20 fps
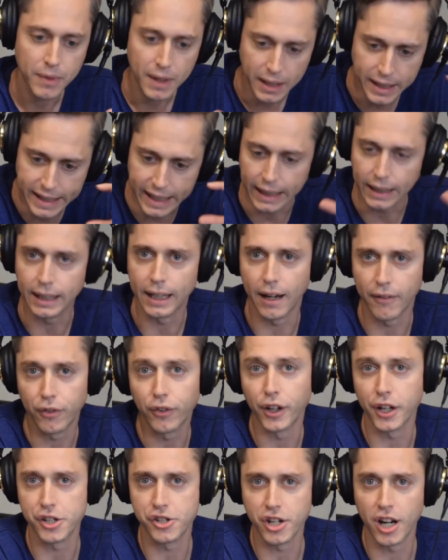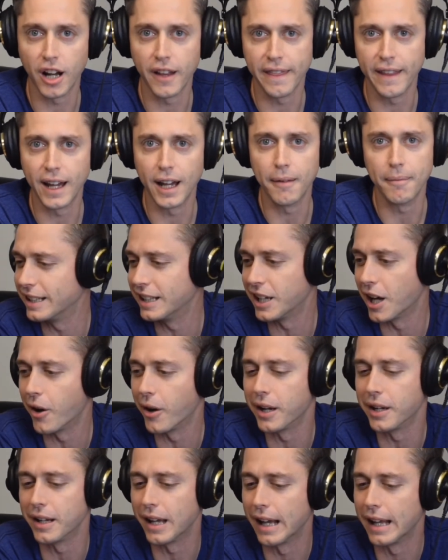get leverage on them, you know,
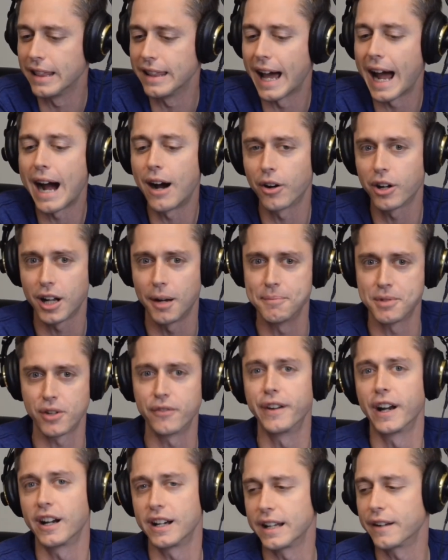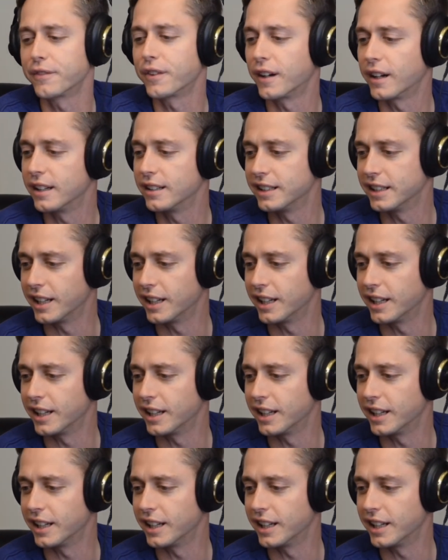and the outcomes are very different,